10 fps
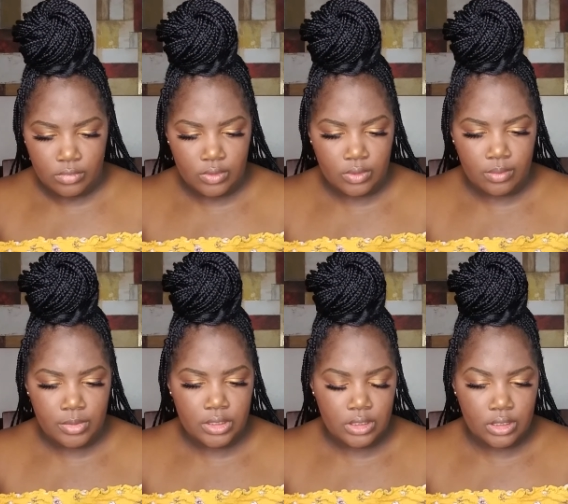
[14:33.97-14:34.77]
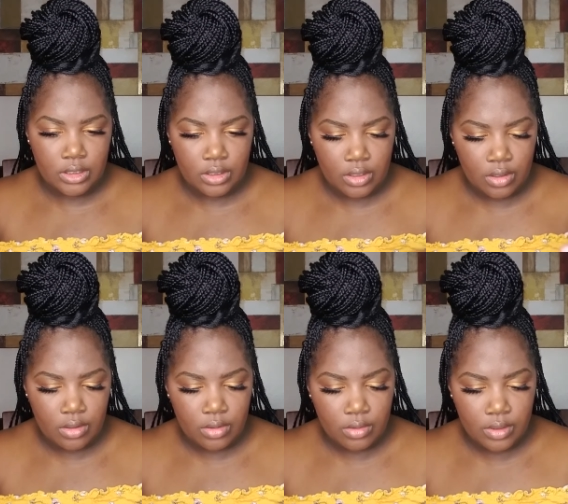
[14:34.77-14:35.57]
So I'm just gonna
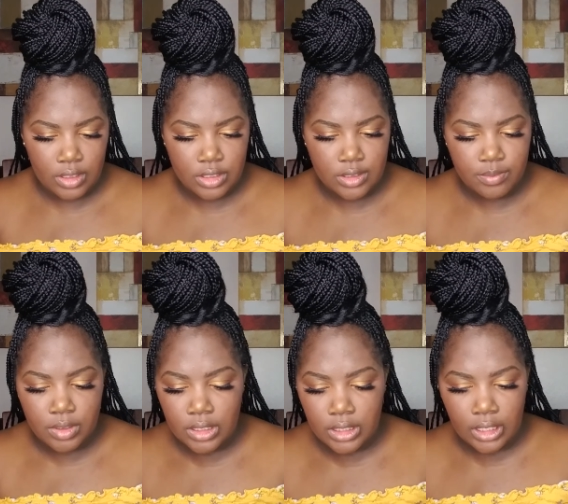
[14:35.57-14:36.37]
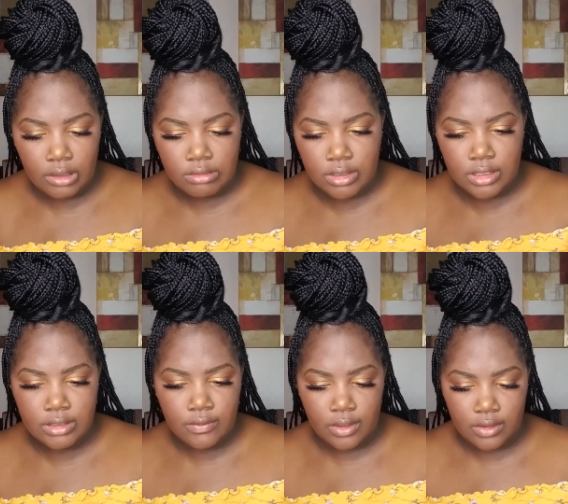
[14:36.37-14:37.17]
go and just blend out
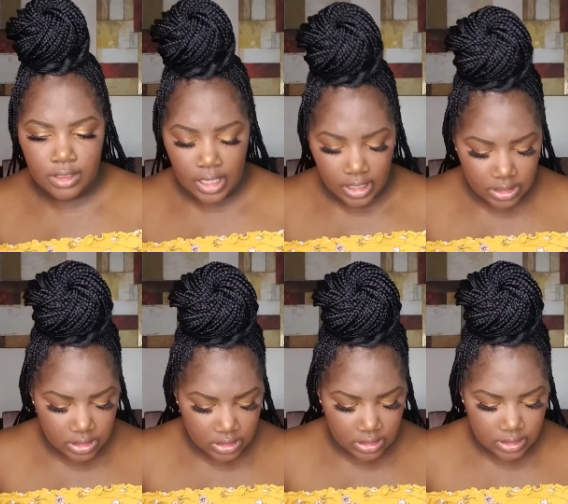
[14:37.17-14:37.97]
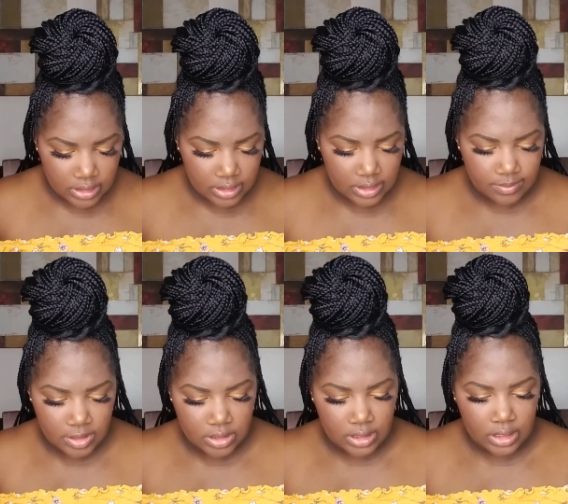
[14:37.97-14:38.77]
this foundation as
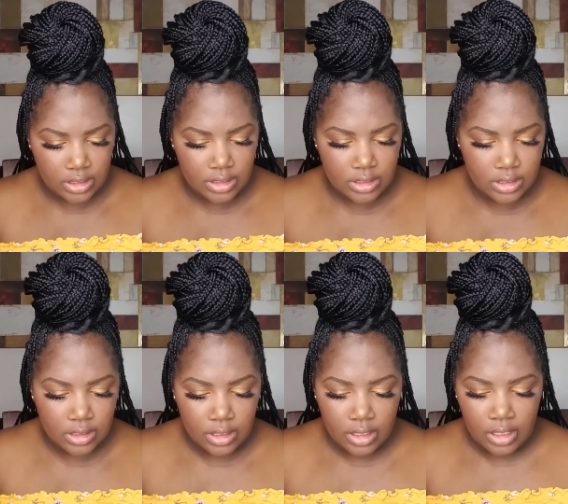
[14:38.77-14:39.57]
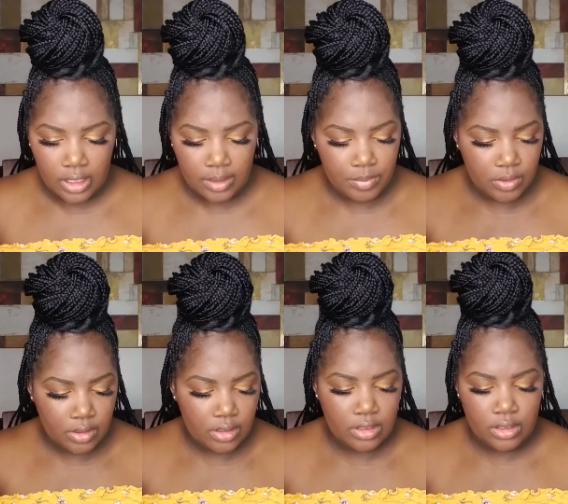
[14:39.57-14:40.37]
much as I could. I put
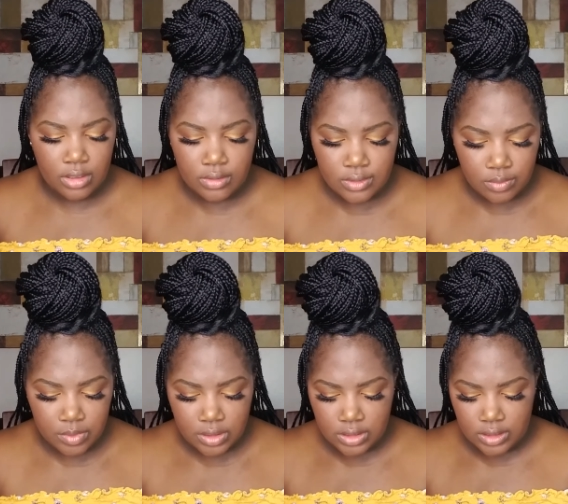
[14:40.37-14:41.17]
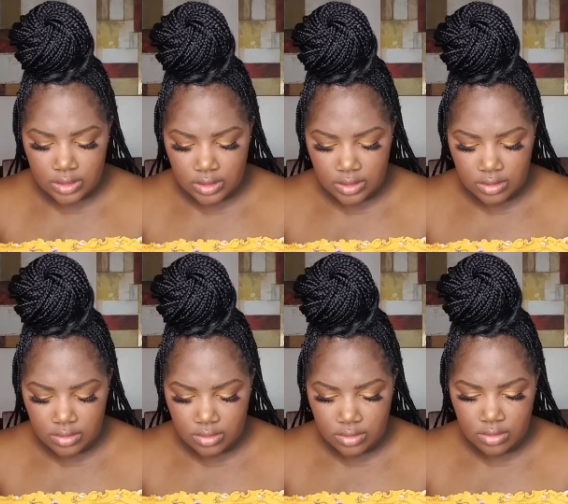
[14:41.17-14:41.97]
on a little too much than
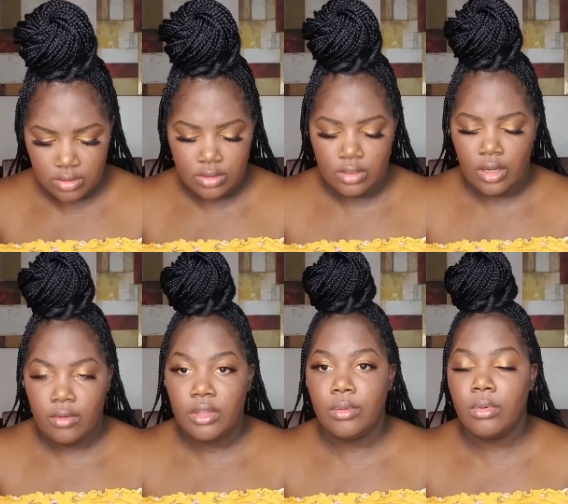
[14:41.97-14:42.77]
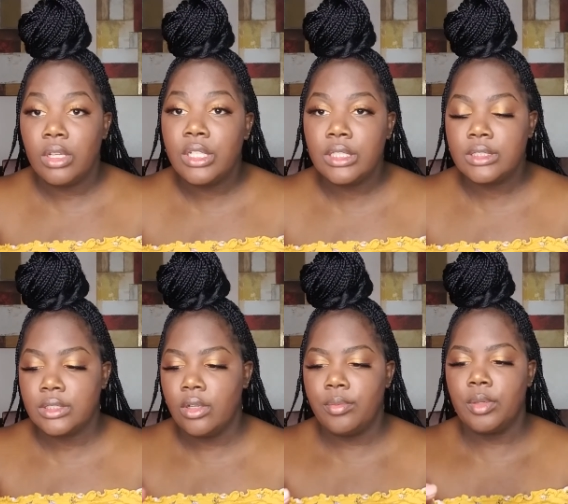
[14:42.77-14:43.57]
I really wanted,
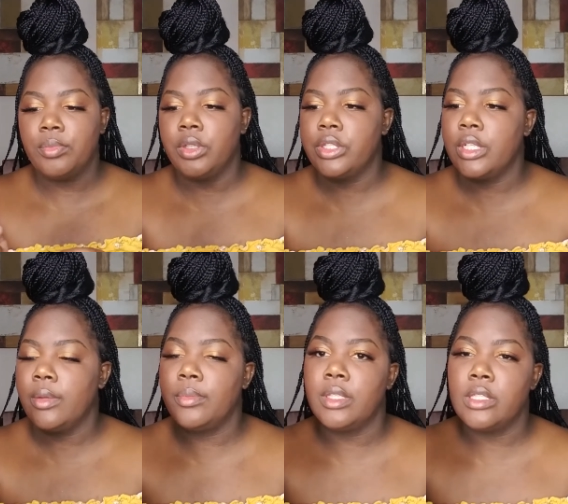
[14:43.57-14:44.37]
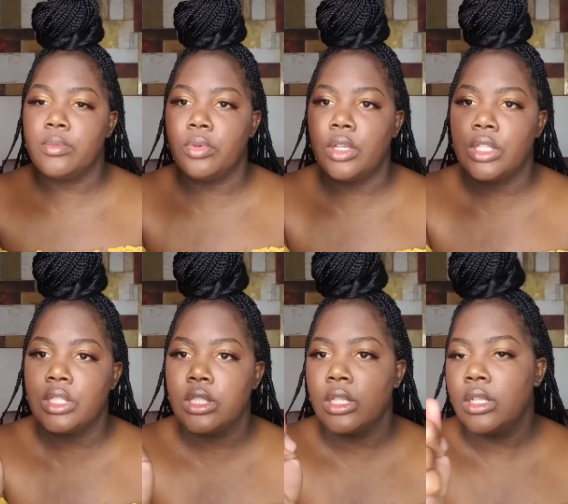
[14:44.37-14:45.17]
so I'm gonna push up this
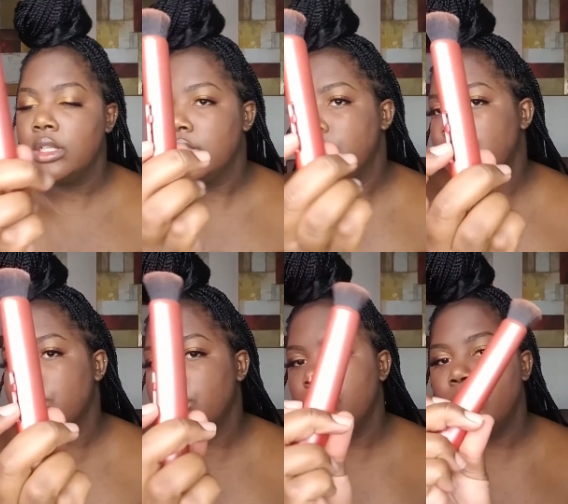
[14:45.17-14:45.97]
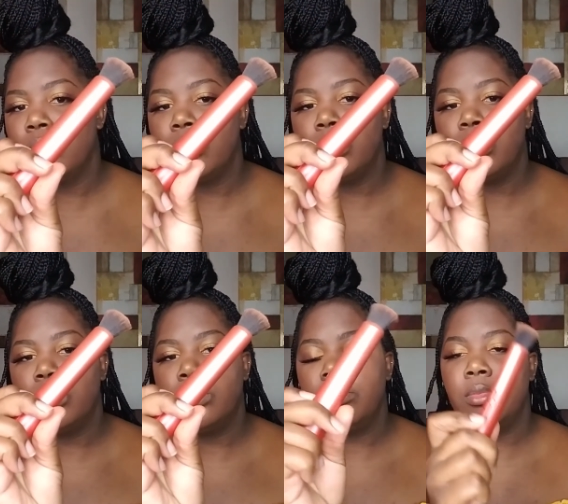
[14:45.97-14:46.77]
brush to
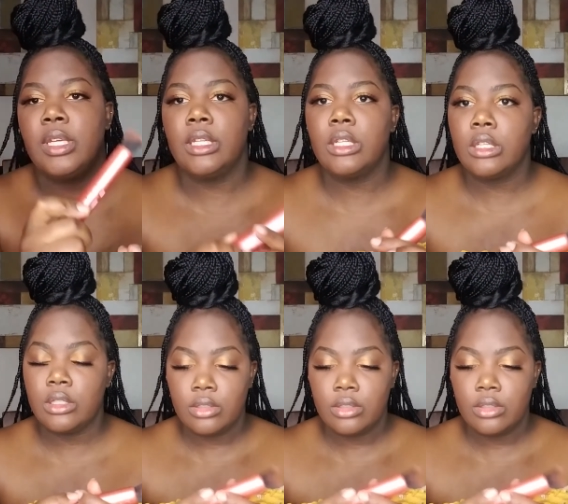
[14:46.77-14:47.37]
mid.